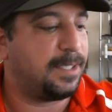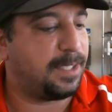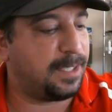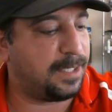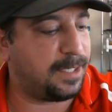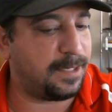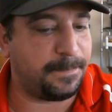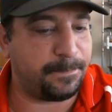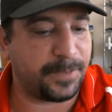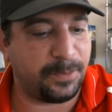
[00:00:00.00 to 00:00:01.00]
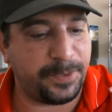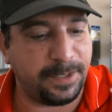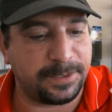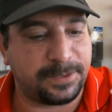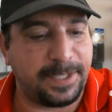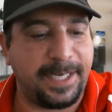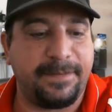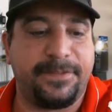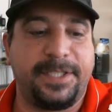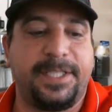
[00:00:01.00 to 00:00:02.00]
And we also
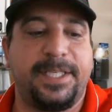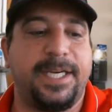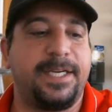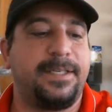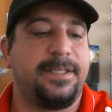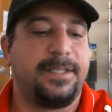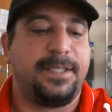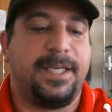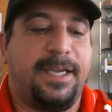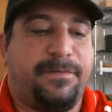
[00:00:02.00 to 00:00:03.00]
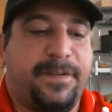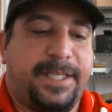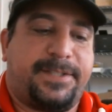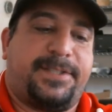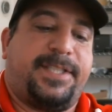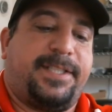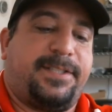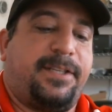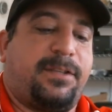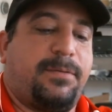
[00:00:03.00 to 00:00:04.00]
have the
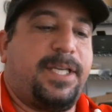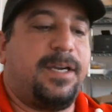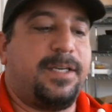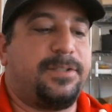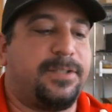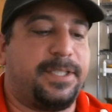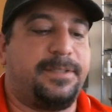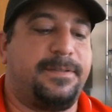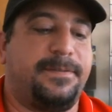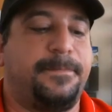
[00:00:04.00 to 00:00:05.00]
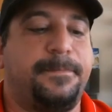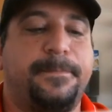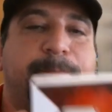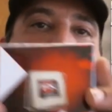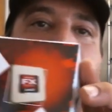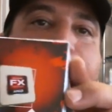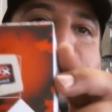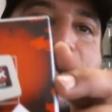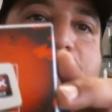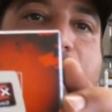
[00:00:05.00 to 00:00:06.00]
FX6300,
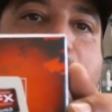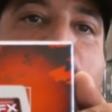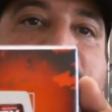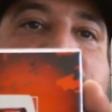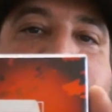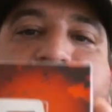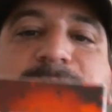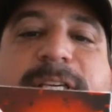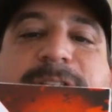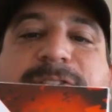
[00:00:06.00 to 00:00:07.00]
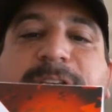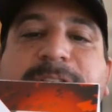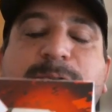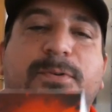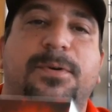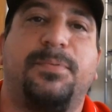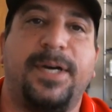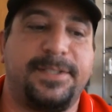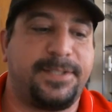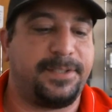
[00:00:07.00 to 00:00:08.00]
which is the 6-core
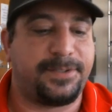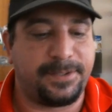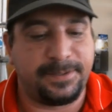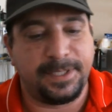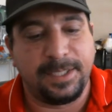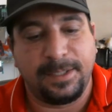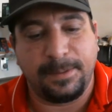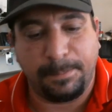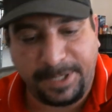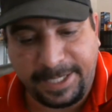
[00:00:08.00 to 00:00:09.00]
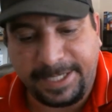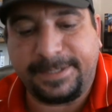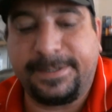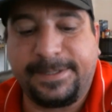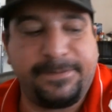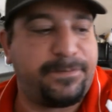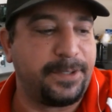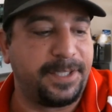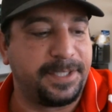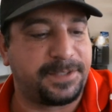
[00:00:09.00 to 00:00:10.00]
processor. But for
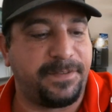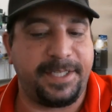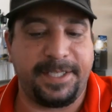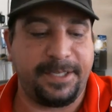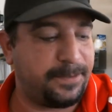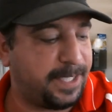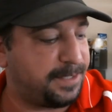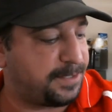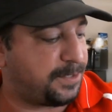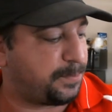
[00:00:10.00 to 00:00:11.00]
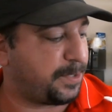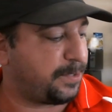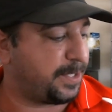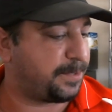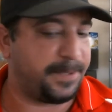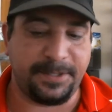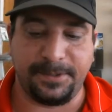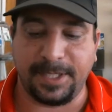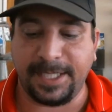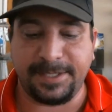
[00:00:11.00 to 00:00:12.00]
this video, and since we're going to be
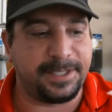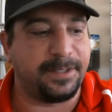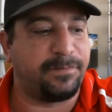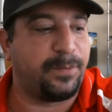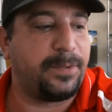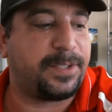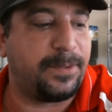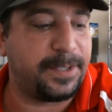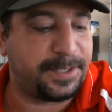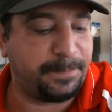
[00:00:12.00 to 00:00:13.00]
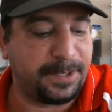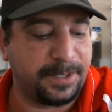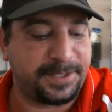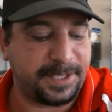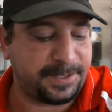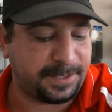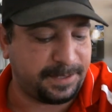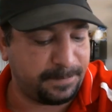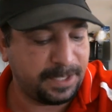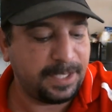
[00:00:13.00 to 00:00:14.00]
utilizing the 4-core to build a
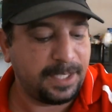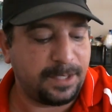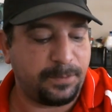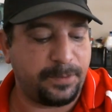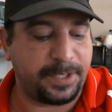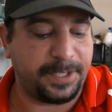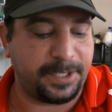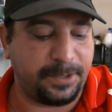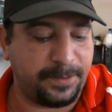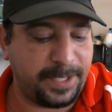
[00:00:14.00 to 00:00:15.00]
system, we're going to go